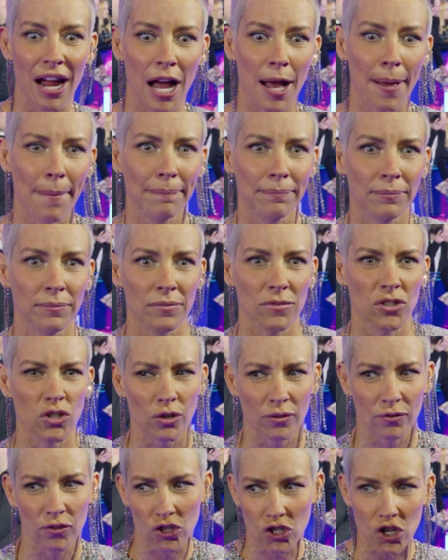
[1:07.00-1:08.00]
um, sort
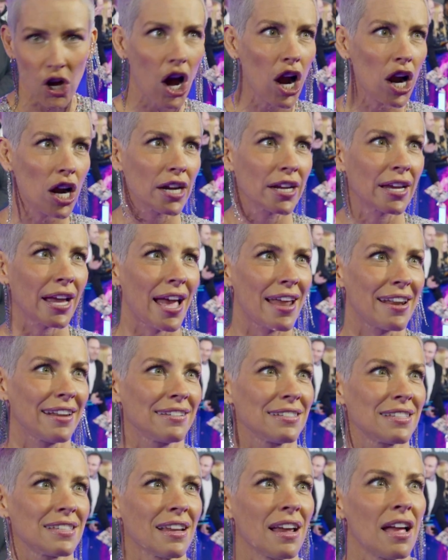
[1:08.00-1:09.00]
of dark,
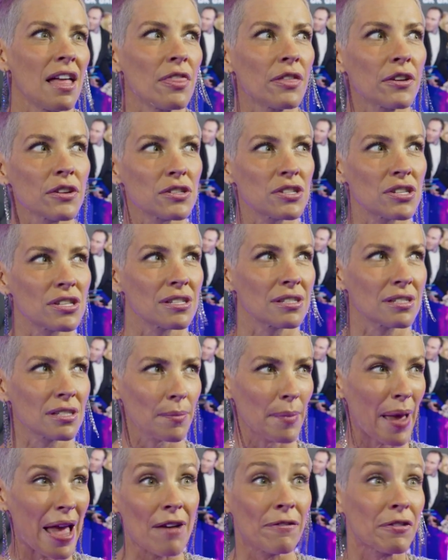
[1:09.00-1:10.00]
and there's
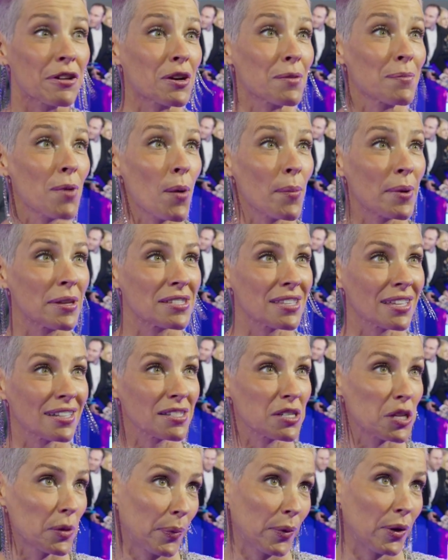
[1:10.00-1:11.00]
some heavier moments than a
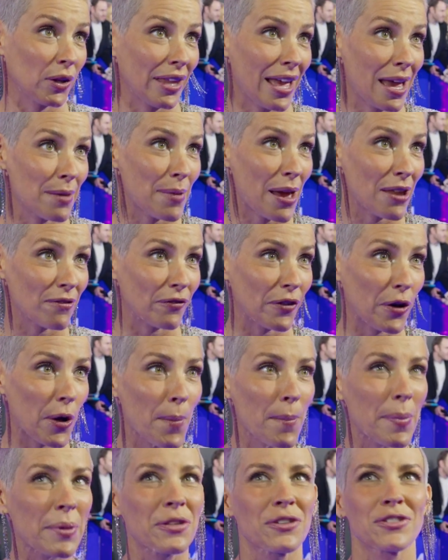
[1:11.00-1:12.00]
typical Ant Man
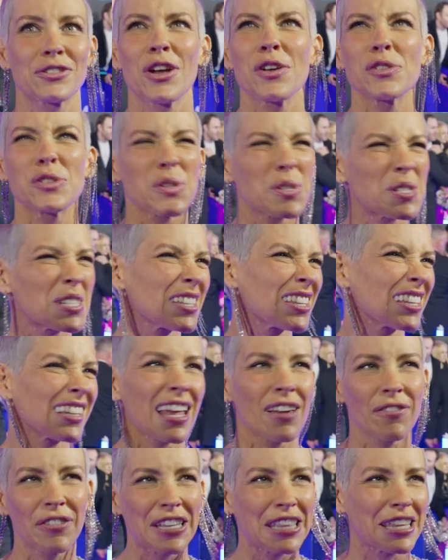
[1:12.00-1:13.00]
film, but there's also still the
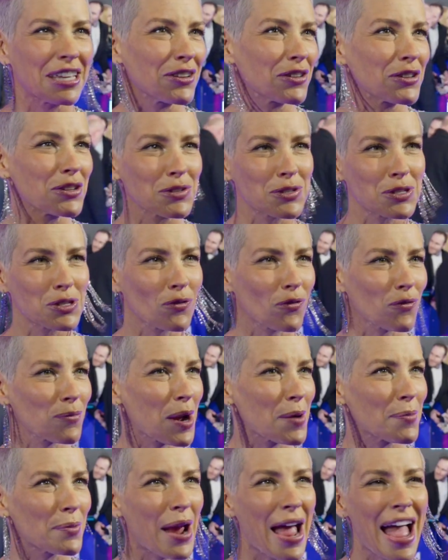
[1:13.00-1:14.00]
levity that you're used to from
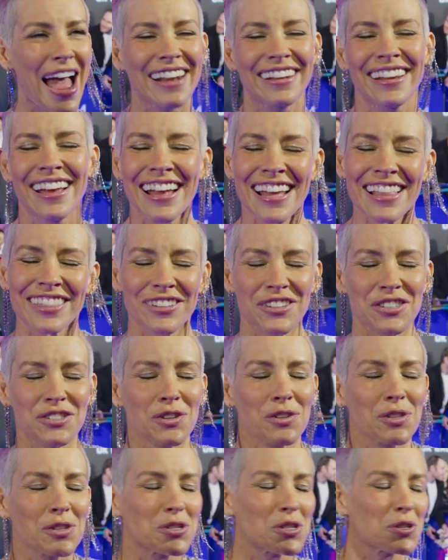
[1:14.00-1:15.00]
our brand. There's
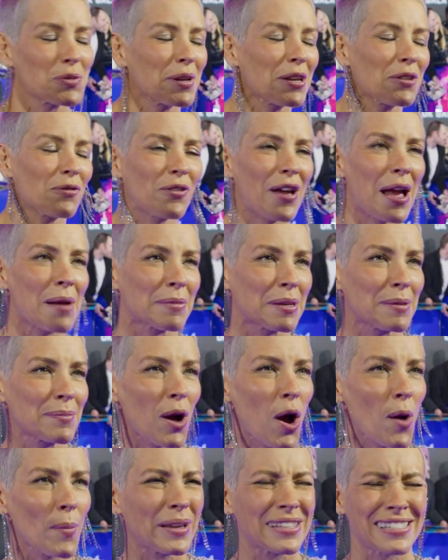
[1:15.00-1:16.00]
still the sweet family
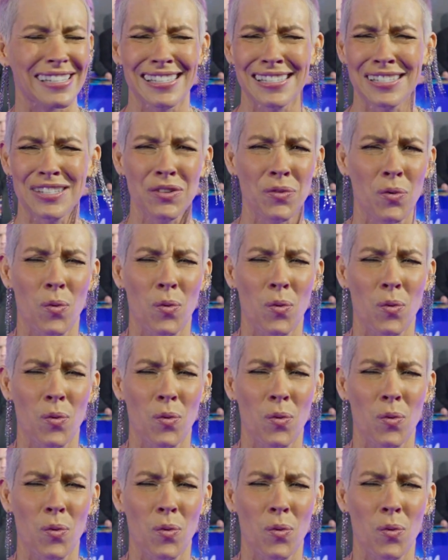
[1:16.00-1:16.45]
moments. It's still